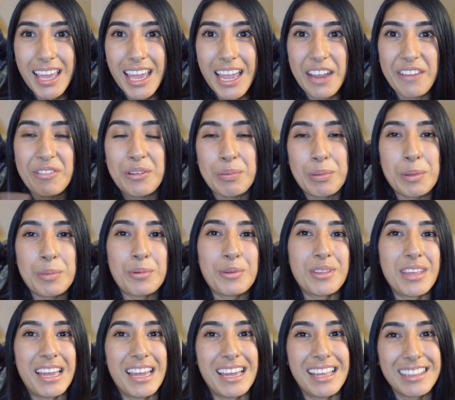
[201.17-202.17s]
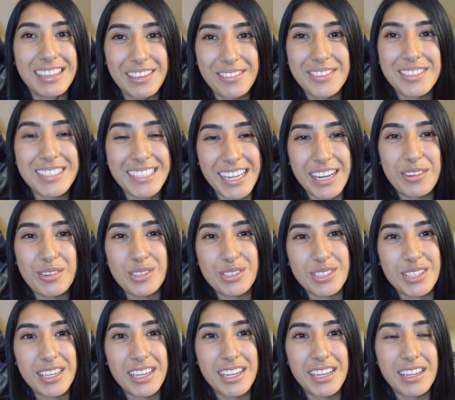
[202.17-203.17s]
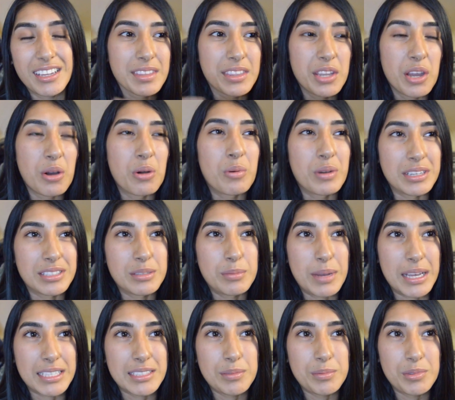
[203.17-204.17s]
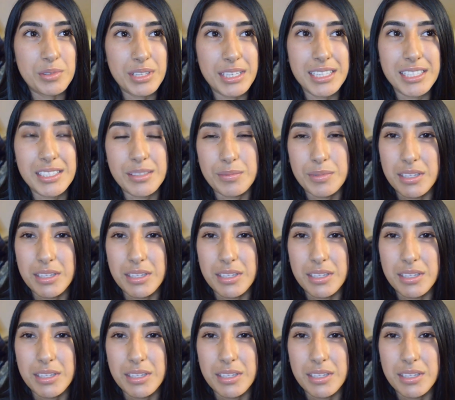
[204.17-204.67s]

And for people that live in Santa Rosa know where Sebastopol is,